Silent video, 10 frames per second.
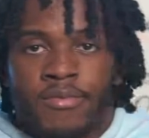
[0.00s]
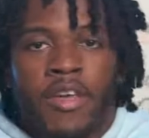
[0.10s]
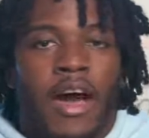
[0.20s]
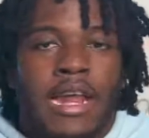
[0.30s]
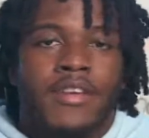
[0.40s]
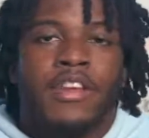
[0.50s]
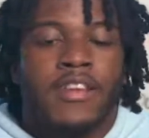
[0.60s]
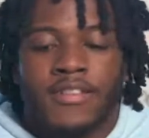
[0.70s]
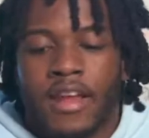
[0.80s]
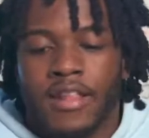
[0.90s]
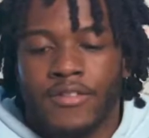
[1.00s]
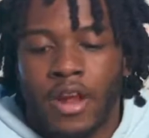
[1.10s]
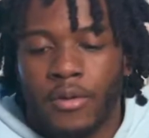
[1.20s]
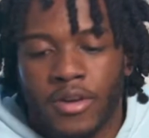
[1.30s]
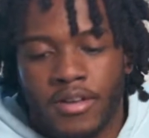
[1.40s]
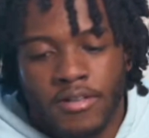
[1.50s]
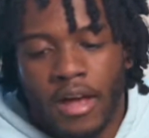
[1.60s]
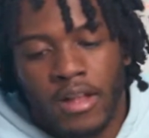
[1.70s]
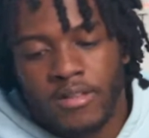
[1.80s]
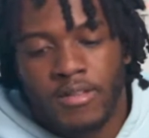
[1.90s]
I didn't even need to say anything for that one.
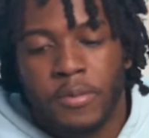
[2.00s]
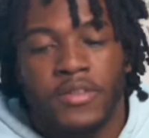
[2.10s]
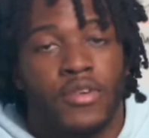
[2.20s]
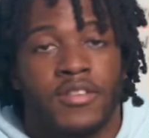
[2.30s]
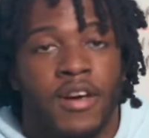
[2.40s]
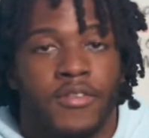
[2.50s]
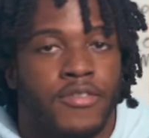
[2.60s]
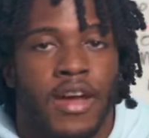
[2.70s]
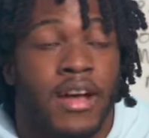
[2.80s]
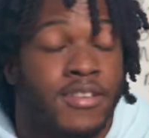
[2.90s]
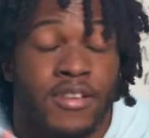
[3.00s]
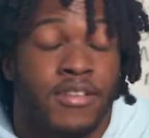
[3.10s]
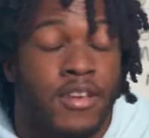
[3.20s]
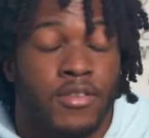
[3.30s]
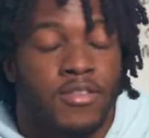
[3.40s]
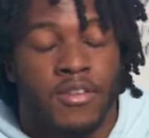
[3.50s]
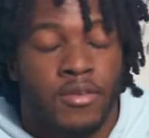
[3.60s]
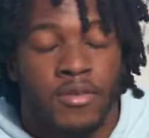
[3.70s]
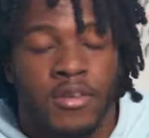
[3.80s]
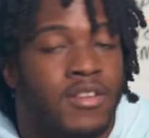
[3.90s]
That speaks for itself. As it continues
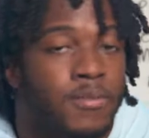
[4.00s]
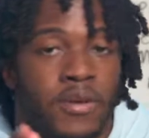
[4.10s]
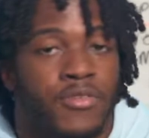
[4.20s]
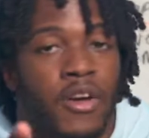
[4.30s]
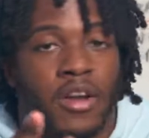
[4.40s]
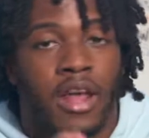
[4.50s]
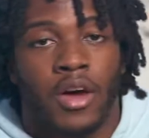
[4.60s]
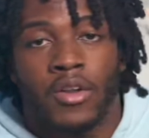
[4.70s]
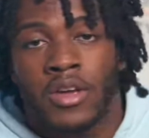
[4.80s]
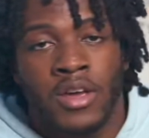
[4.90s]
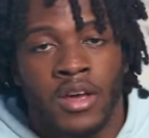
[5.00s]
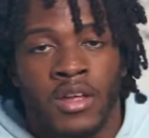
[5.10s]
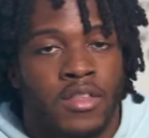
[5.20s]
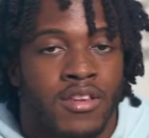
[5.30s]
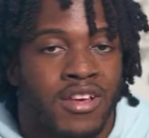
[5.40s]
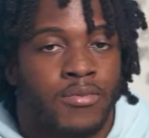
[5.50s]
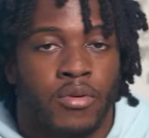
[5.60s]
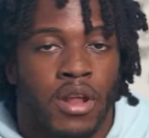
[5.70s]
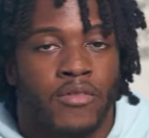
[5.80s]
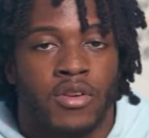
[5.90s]
to, speaks very loudly. The decibel
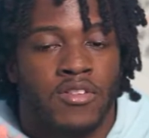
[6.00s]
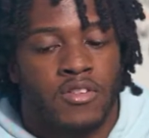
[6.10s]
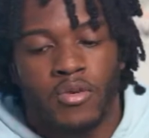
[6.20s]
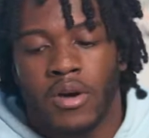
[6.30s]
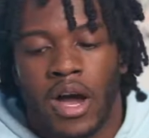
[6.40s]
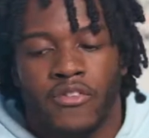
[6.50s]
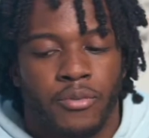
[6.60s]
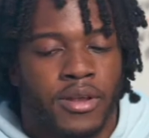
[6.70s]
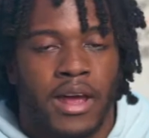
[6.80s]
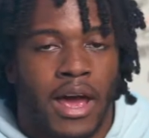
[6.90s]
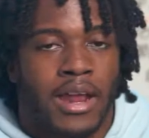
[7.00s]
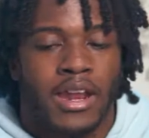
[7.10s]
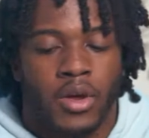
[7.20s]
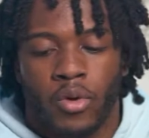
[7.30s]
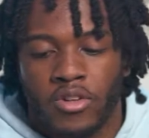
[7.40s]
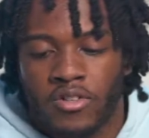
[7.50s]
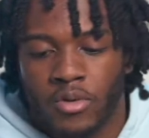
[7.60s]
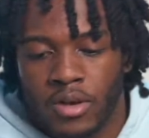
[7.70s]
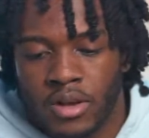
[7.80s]
level is too high for me to add any words to it.